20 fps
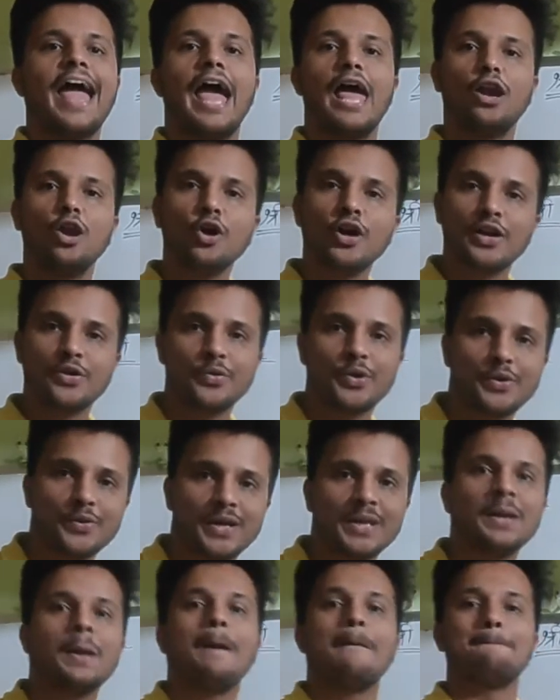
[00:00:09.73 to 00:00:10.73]
Hello
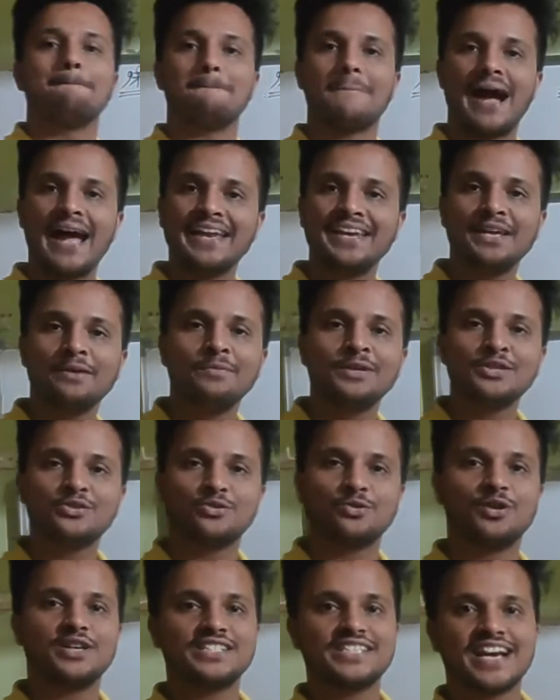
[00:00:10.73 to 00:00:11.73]
everyone, my name is
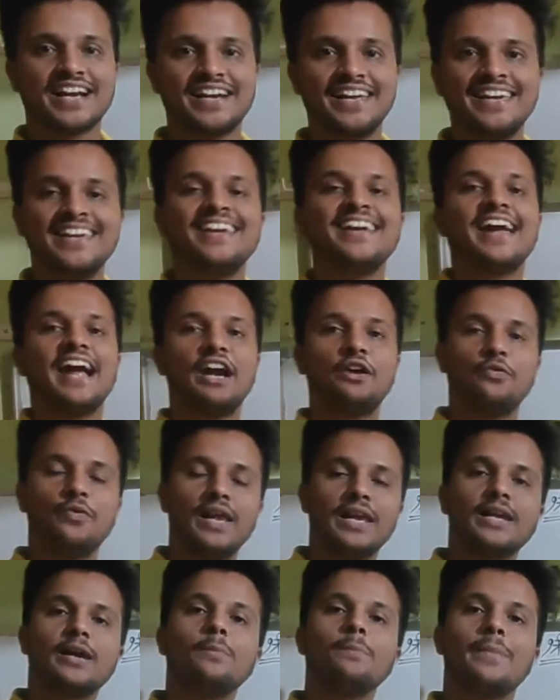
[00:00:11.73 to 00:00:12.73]
Suraj Ade and
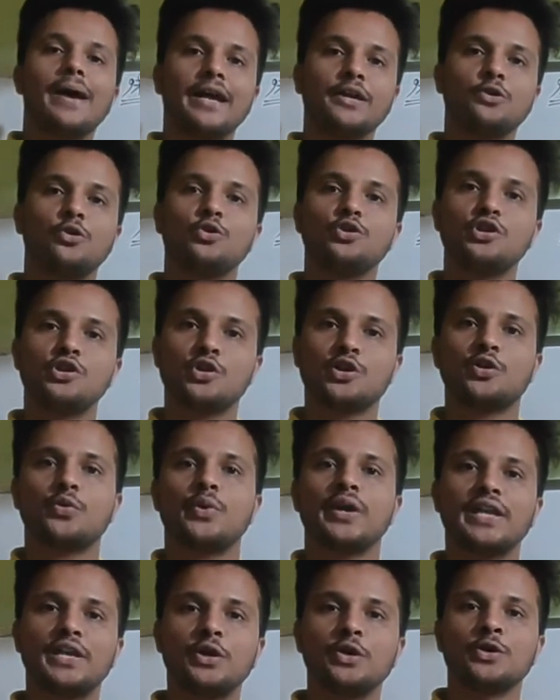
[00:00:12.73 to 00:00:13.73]
welcome back to
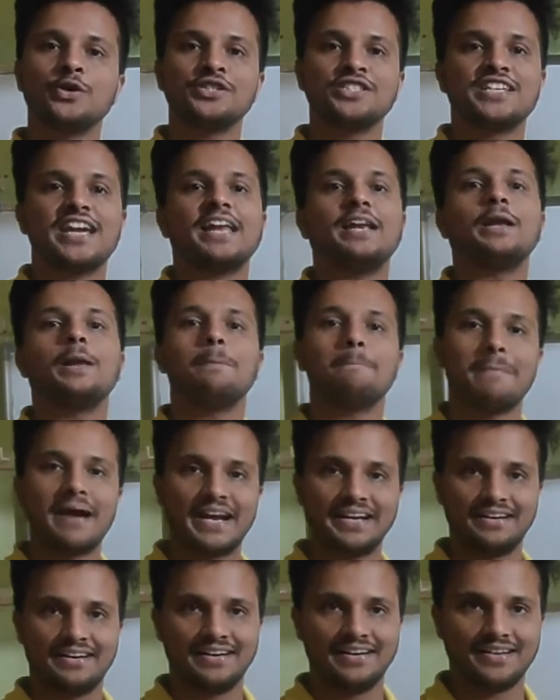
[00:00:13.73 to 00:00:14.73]
your very own channel
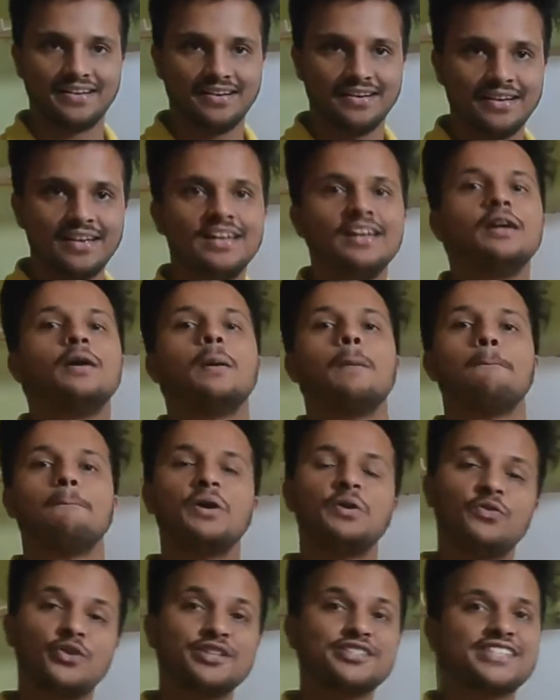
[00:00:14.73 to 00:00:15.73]
Mattrick.
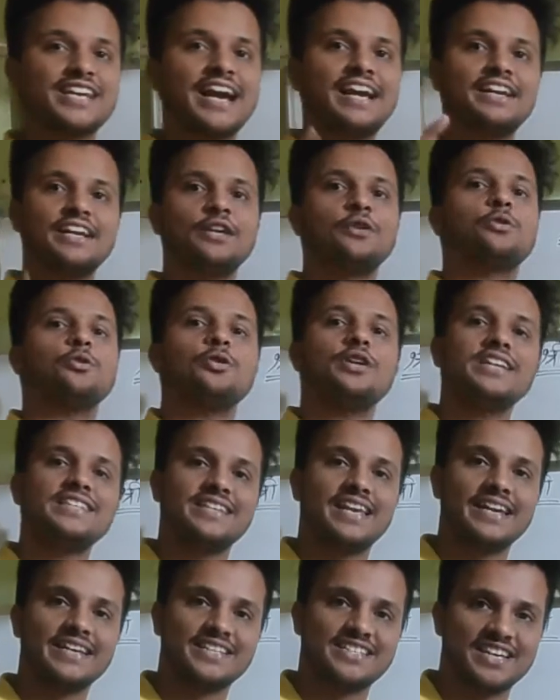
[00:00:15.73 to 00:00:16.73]
Before starting
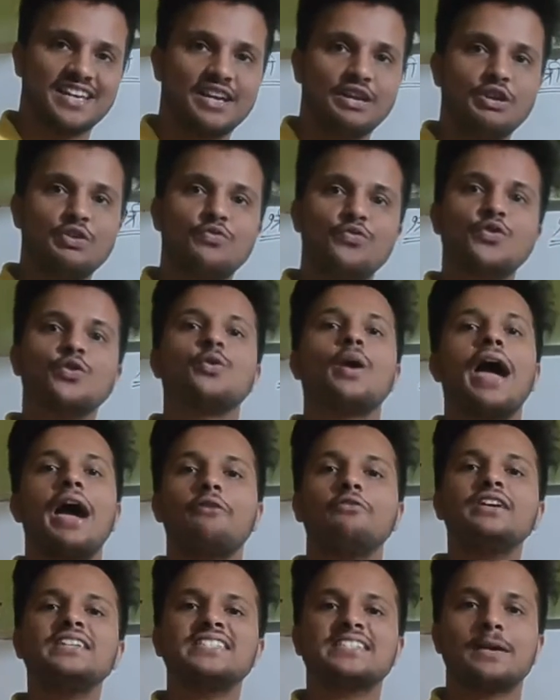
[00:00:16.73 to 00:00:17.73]
today's lecture, if you
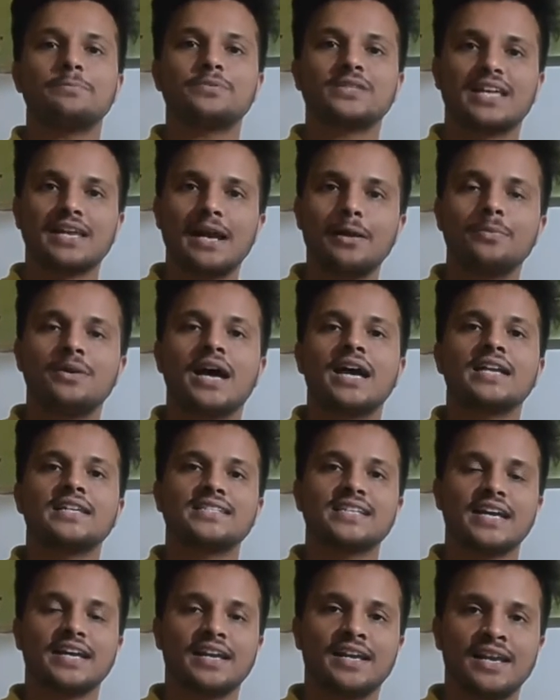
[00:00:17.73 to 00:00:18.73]
haven't subscribed
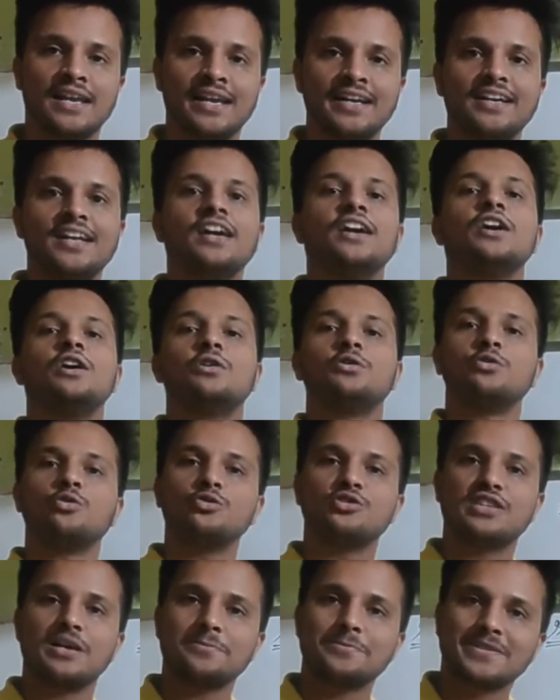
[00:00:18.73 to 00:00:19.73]
our channel yet,
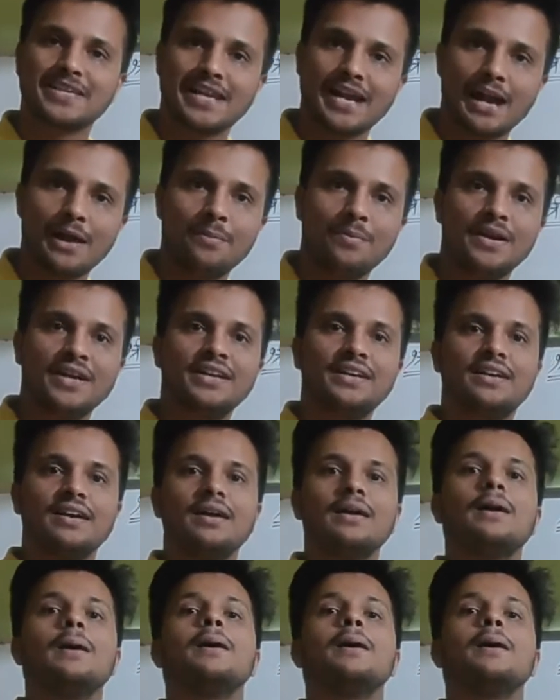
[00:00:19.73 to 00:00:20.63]
do subscribe it,